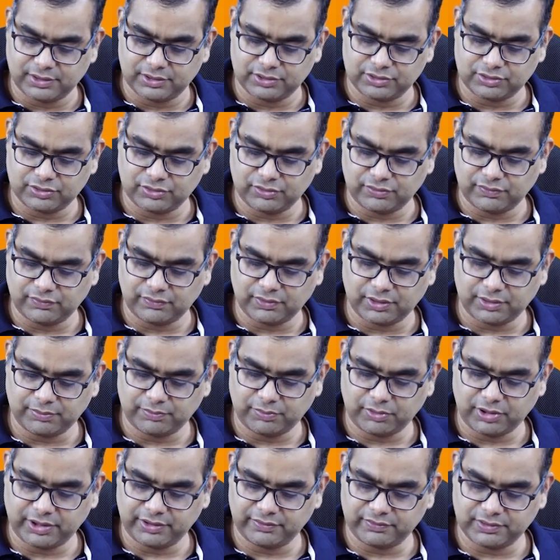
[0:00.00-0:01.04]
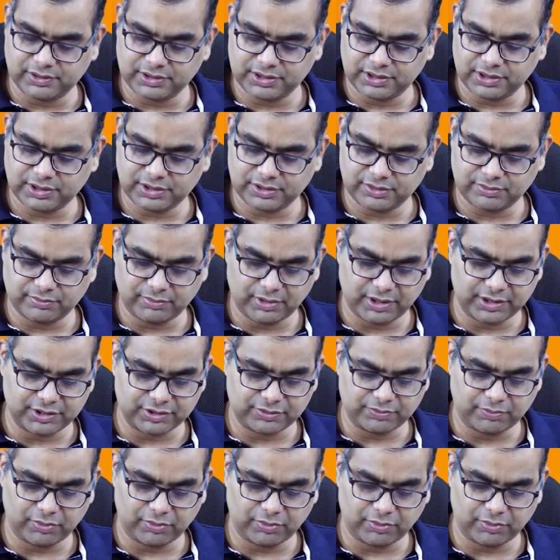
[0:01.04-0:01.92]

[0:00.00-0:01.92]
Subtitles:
So 1.16 minus